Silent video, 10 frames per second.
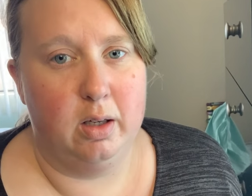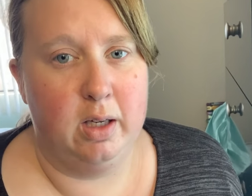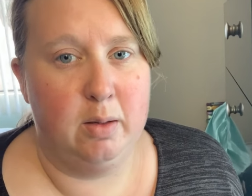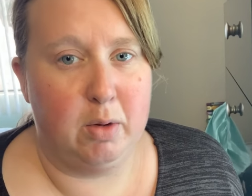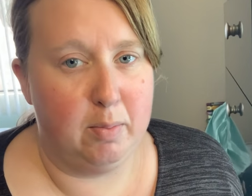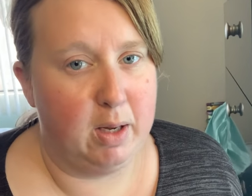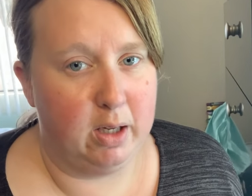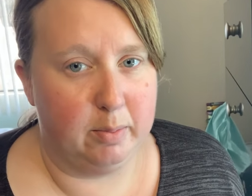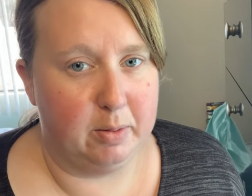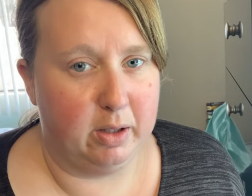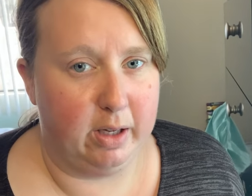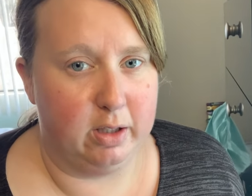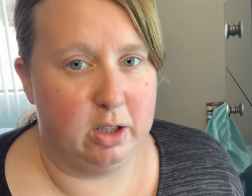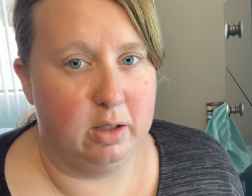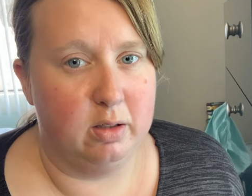in my makeup
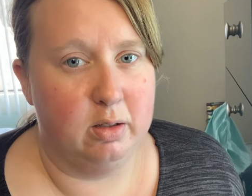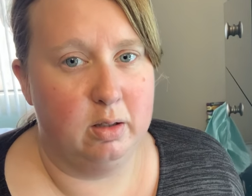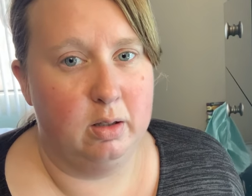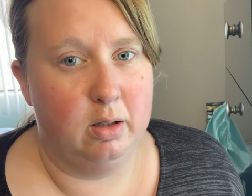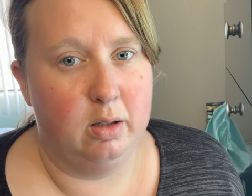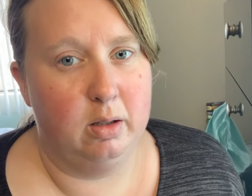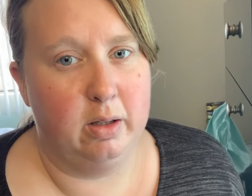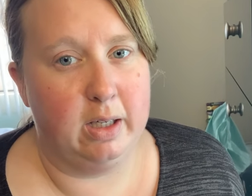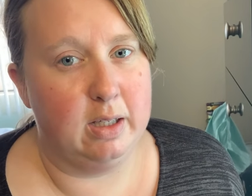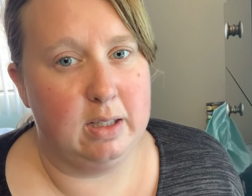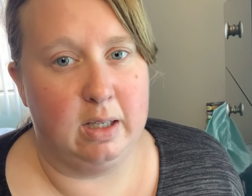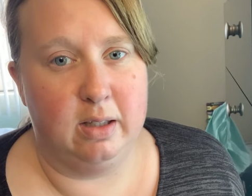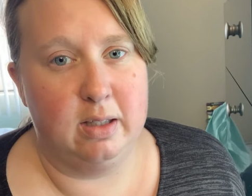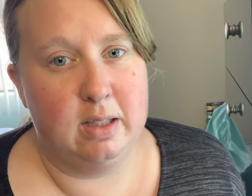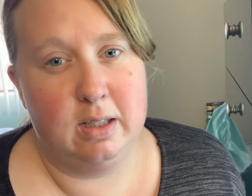collection. Like I said,
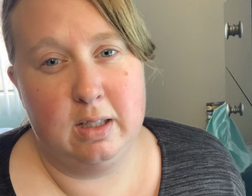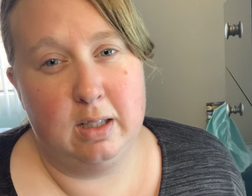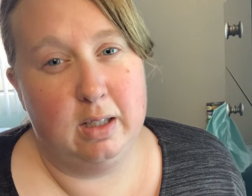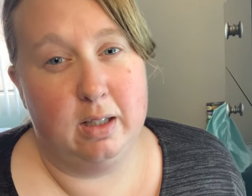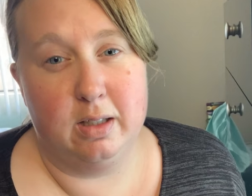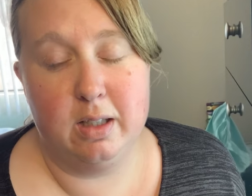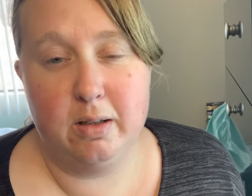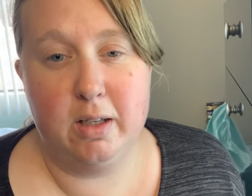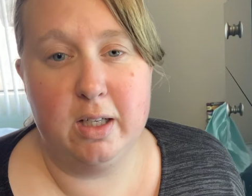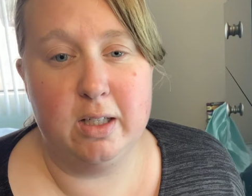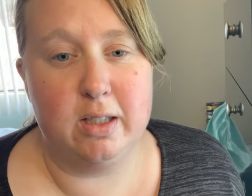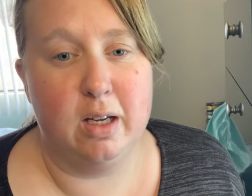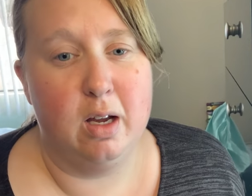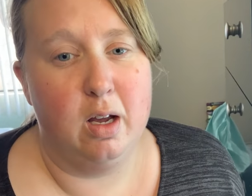this isn't anything serious.